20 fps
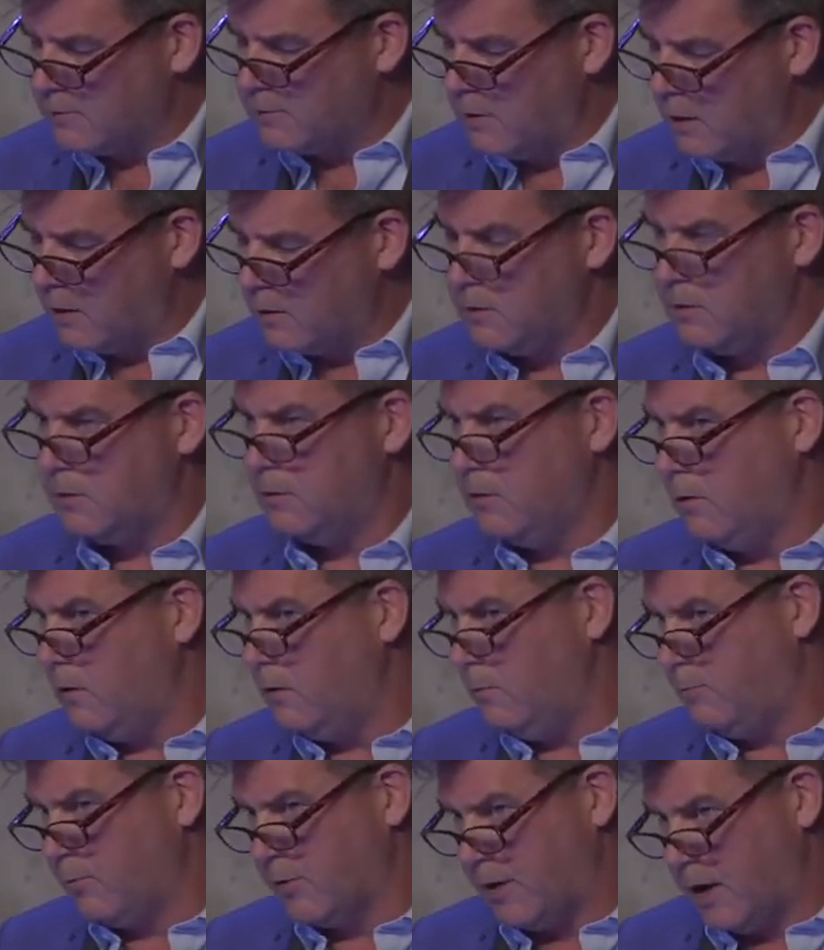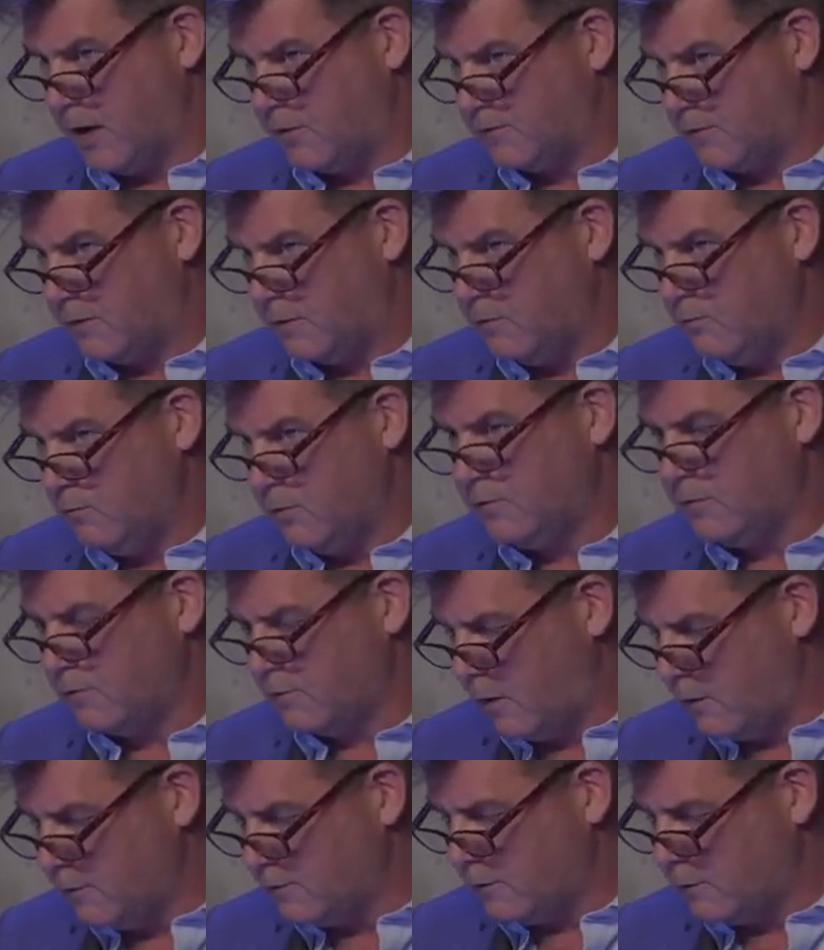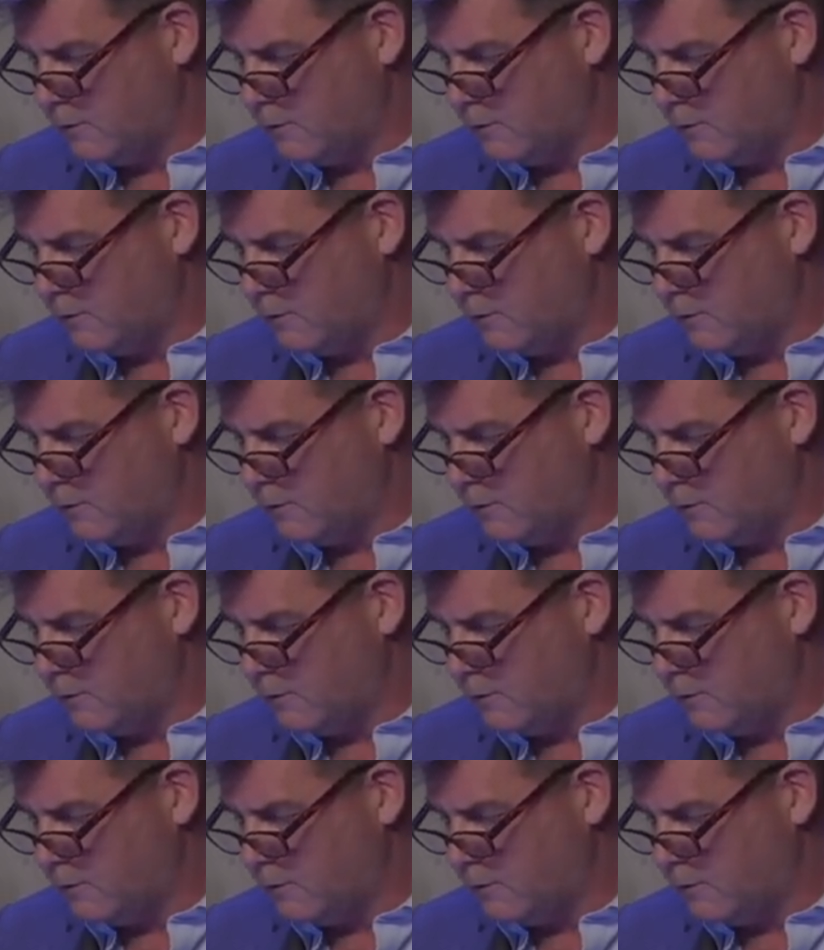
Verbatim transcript: not new production, which is also